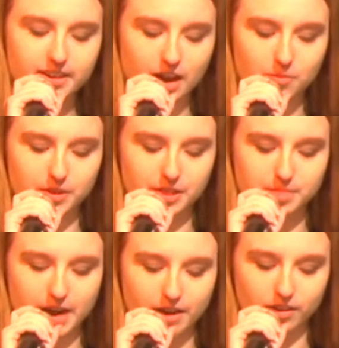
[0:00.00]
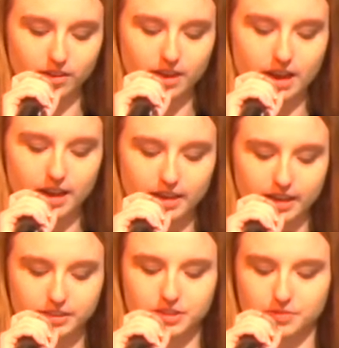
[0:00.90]
not win the battle
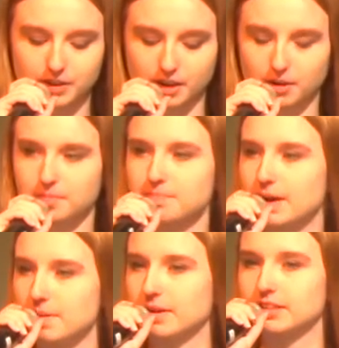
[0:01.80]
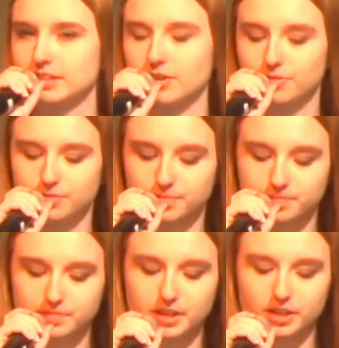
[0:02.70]
against fear by myself.
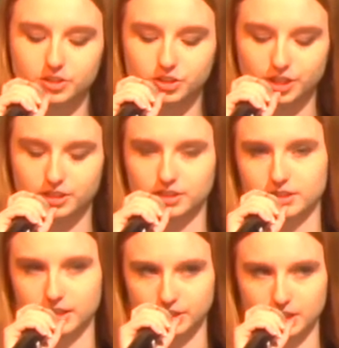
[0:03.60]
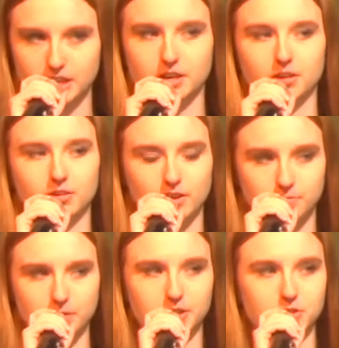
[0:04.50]
Jesus is the hero
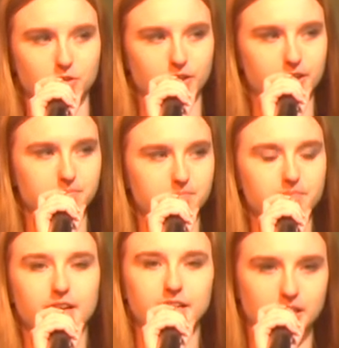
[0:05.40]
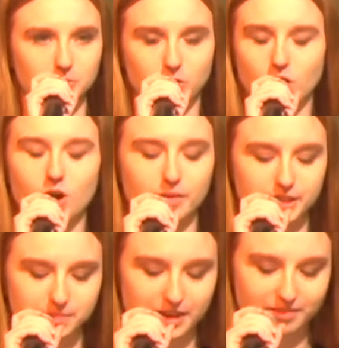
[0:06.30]
of my story, and he will
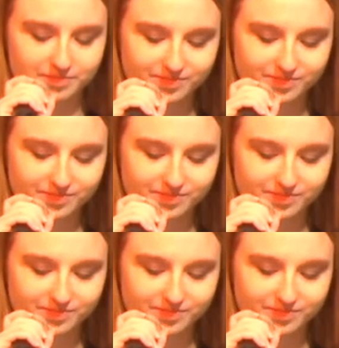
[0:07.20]
always be.